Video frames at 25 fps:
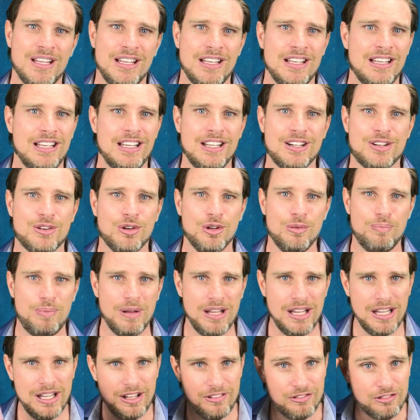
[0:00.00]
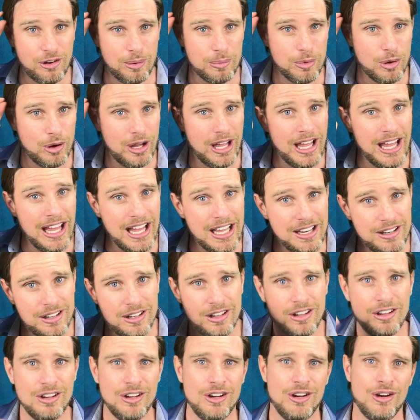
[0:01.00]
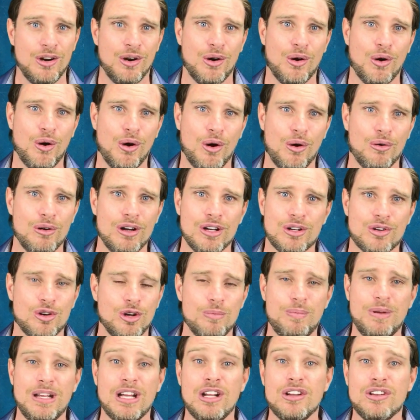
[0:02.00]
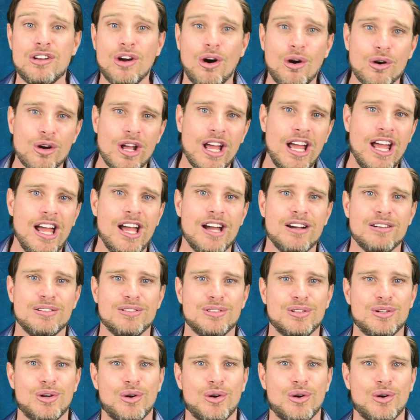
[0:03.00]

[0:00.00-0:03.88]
It could be from your head, or it could be a dog hair,